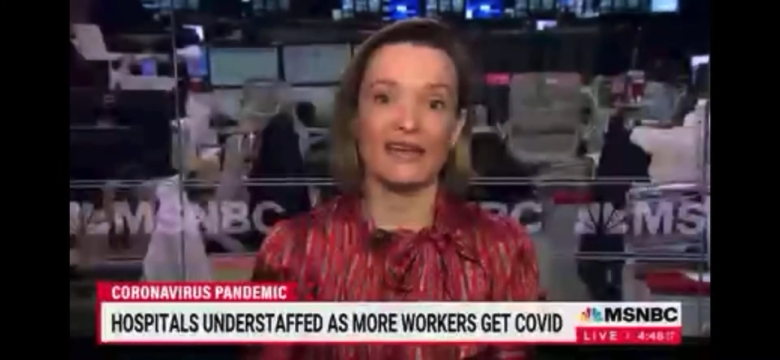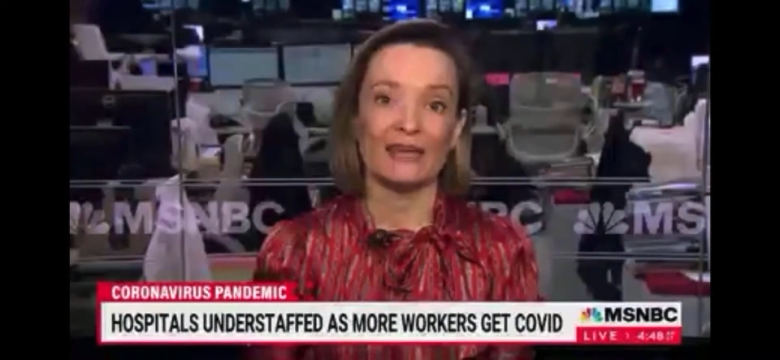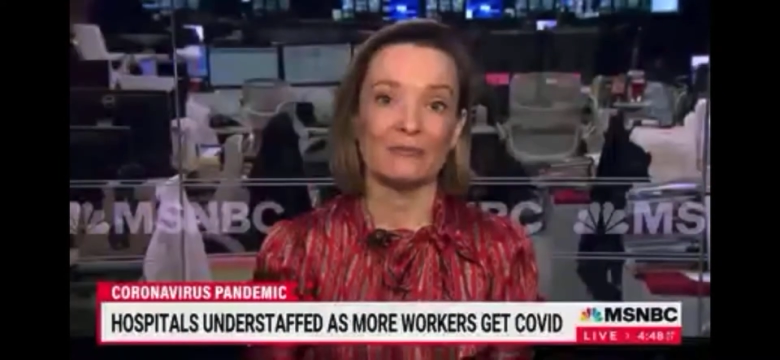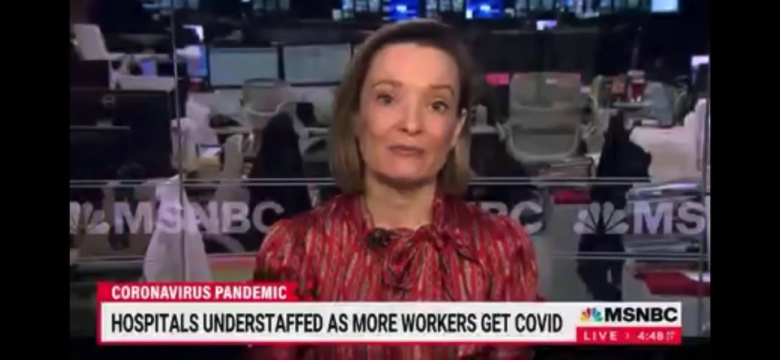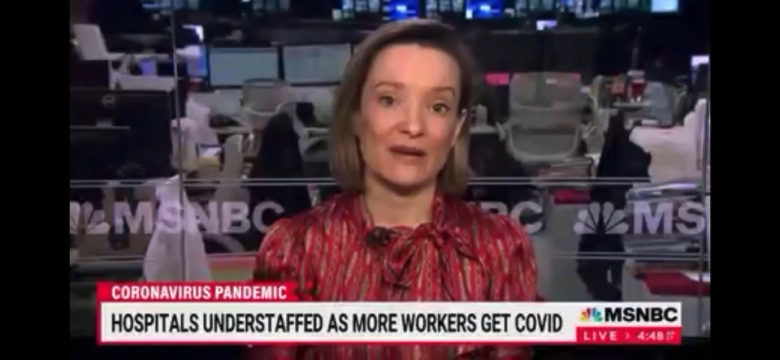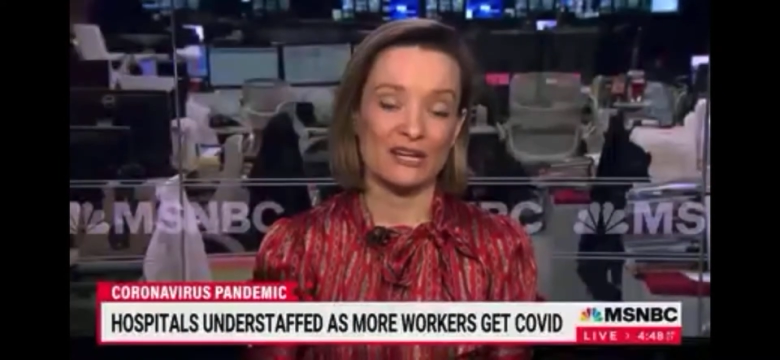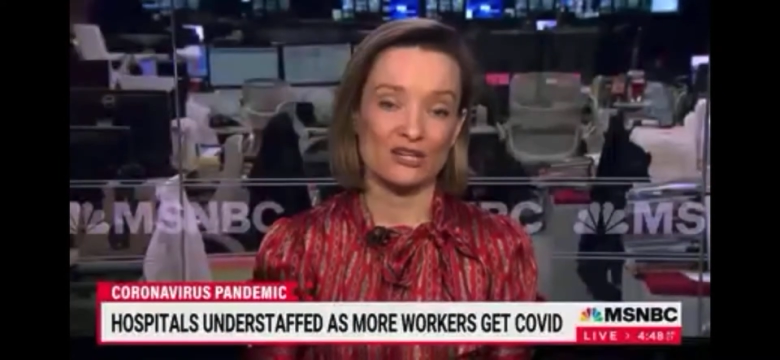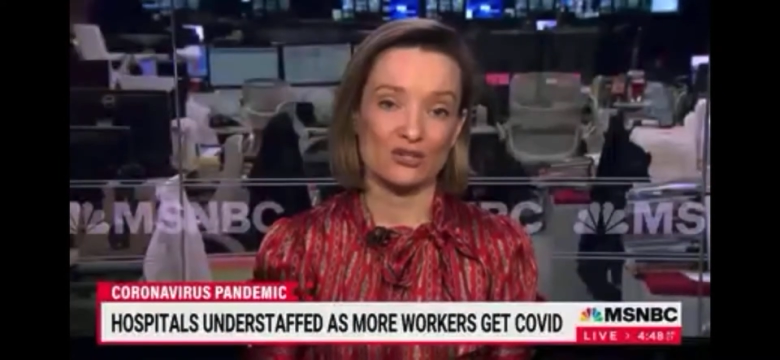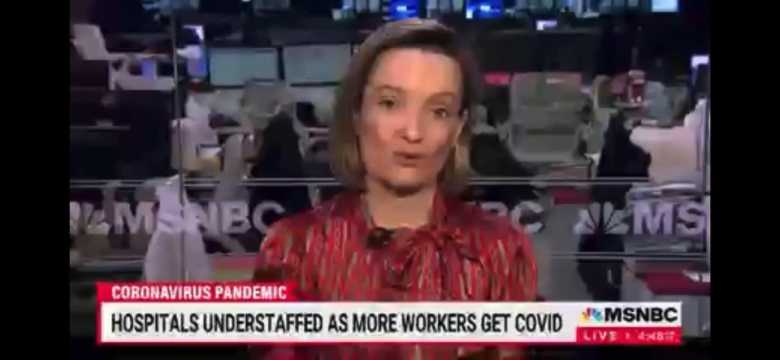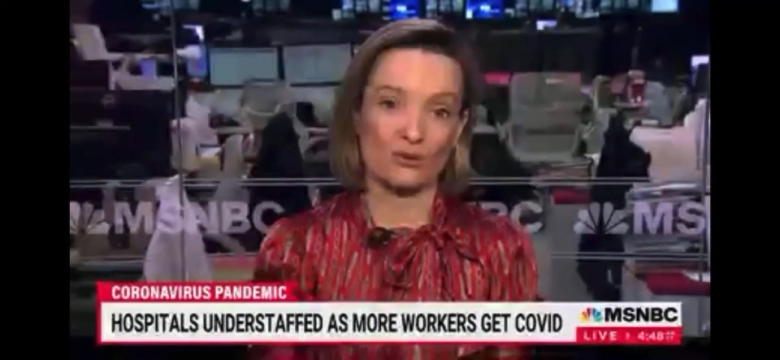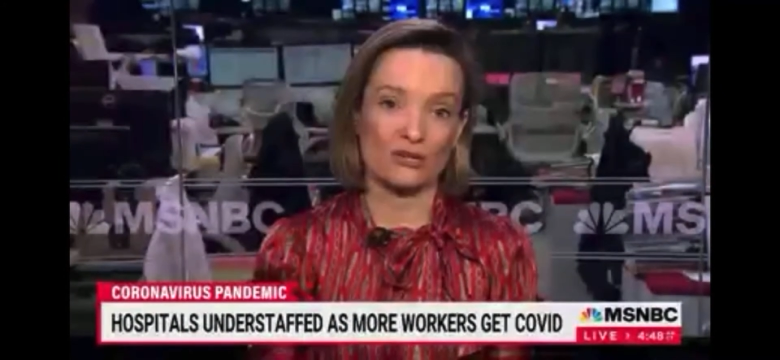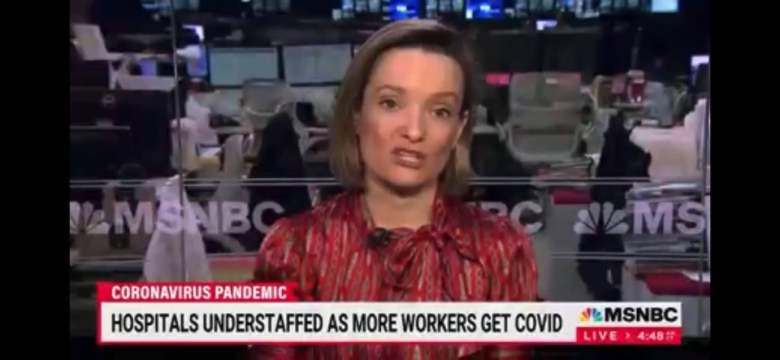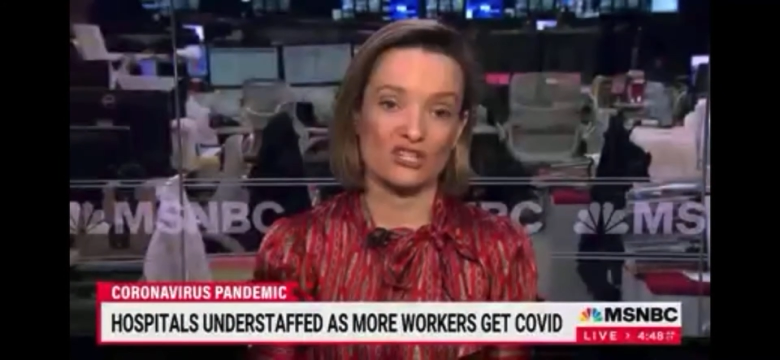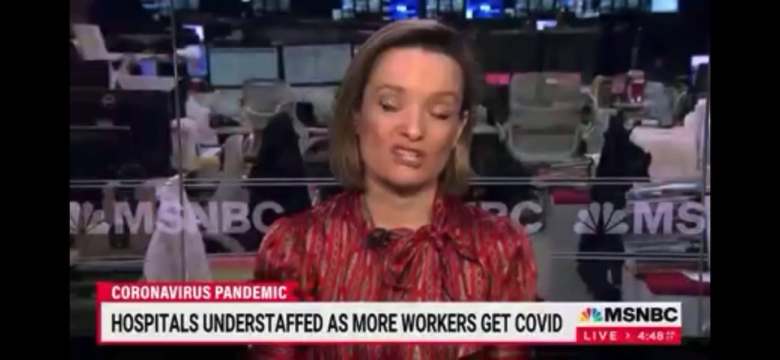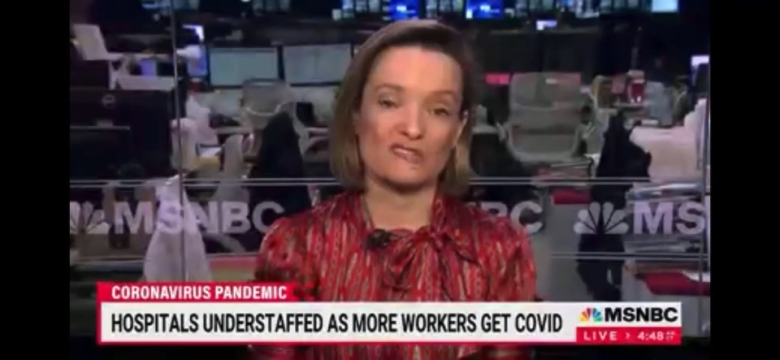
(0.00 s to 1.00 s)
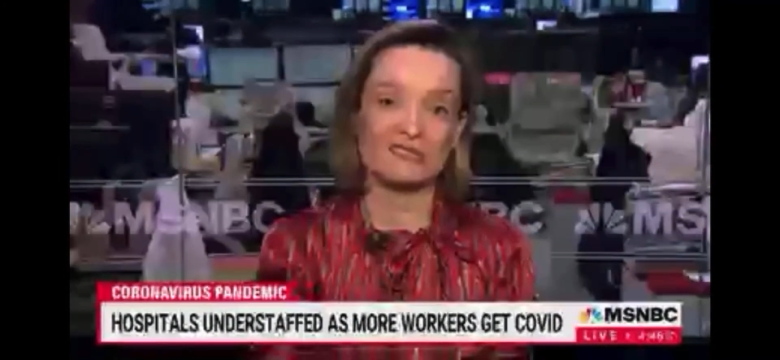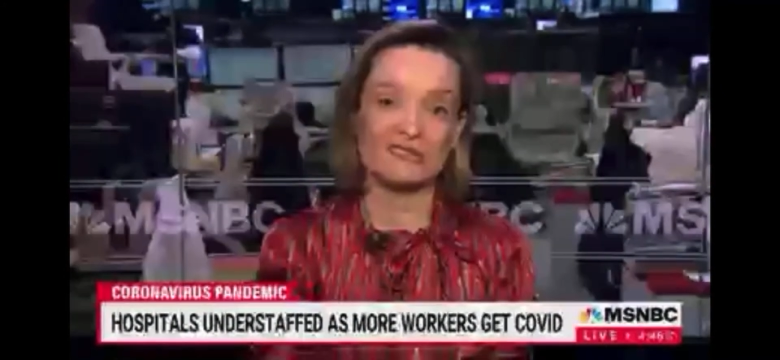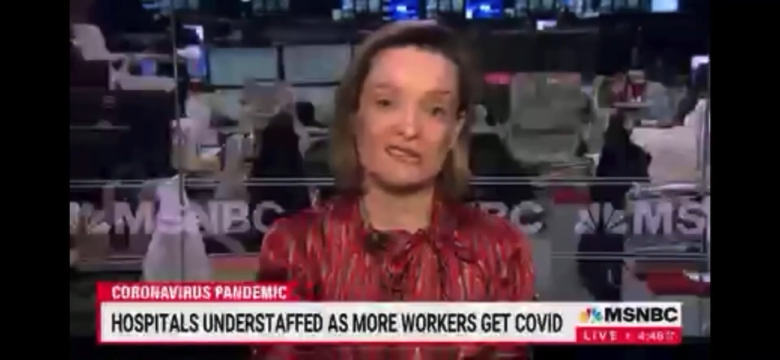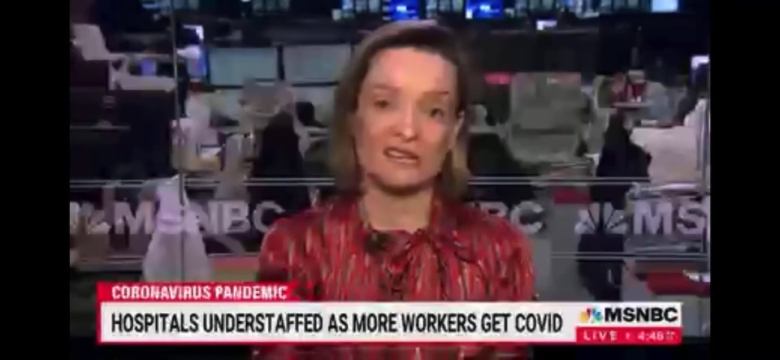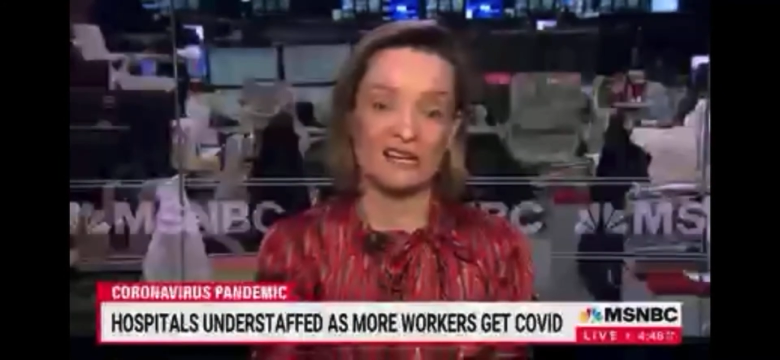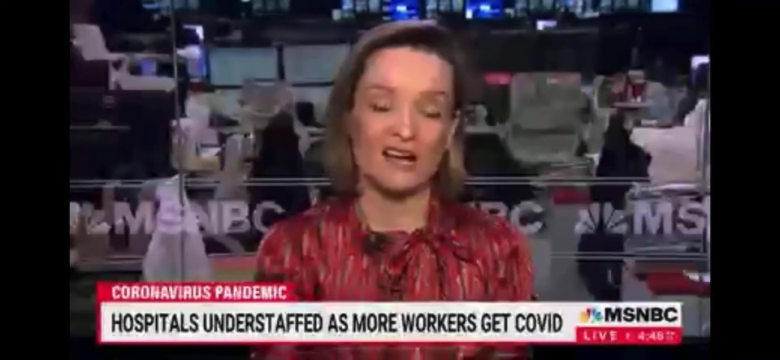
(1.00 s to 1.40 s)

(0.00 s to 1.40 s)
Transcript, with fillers: and bed shortages in